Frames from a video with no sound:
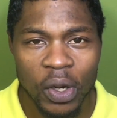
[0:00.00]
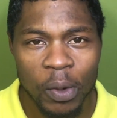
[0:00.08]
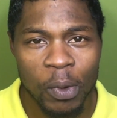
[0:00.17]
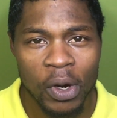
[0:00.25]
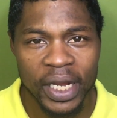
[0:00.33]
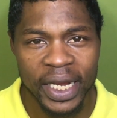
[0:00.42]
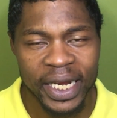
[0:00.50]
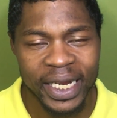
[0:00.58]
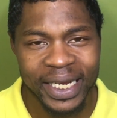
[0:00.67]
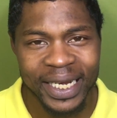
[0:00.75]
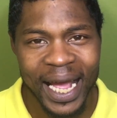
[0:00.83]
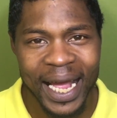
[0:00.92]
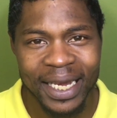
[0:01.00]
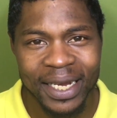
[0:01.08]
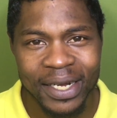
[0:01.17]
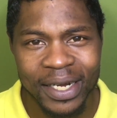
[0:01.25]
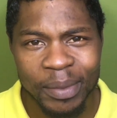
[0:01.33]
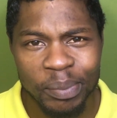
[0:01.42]
You don't want any
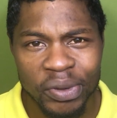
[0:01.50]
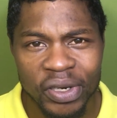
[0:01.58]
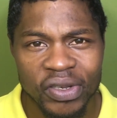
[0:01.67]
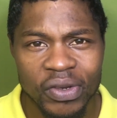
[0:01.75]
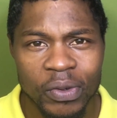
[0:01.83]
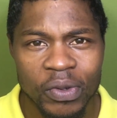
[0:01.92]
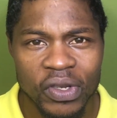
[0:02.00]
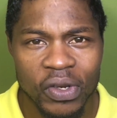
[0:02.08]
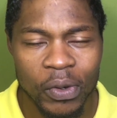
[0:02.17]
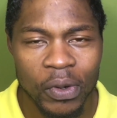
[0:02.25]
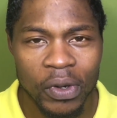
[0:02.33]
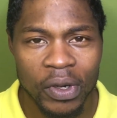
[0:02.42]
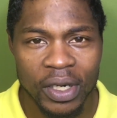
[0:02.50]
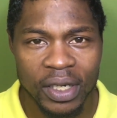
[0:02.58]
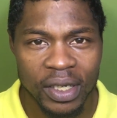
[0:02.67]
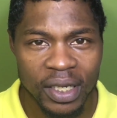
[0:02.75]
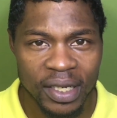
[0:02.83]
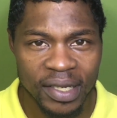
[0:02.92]
nylon bristles
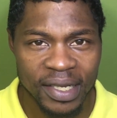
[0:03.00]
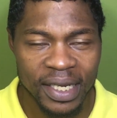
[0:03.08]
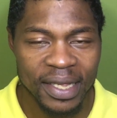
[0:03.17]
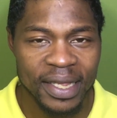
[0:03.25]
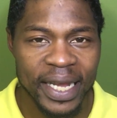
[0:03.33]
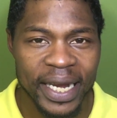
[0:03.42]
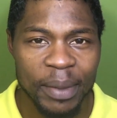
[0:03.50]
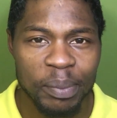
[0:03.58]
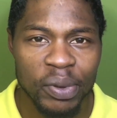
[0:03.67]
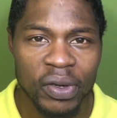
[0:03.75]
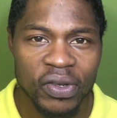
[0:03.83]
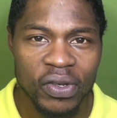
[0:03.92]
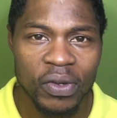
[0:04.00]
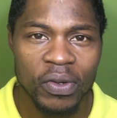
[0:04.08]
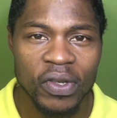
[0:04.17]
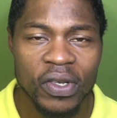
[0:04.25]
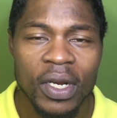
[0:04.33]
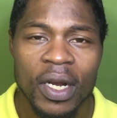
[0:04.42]
or the synthetic
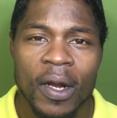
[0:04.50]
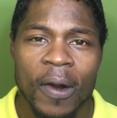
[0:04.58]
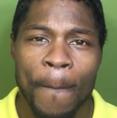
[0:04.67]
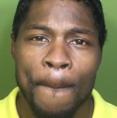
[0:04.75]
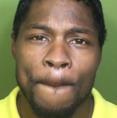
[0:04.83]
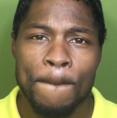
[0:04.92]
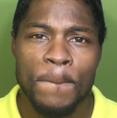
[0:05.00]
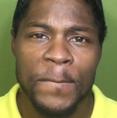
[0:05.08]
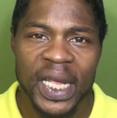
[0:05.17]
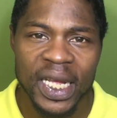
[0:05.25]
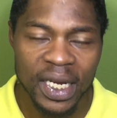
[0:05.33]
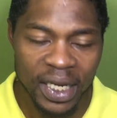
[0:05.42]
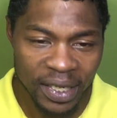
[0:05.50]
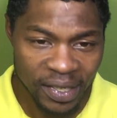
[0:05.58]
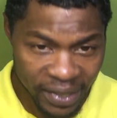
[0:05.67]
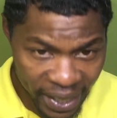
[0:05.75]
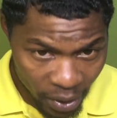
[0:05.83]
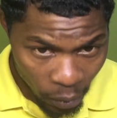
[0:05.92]
bristles,
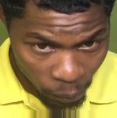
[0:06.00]
because they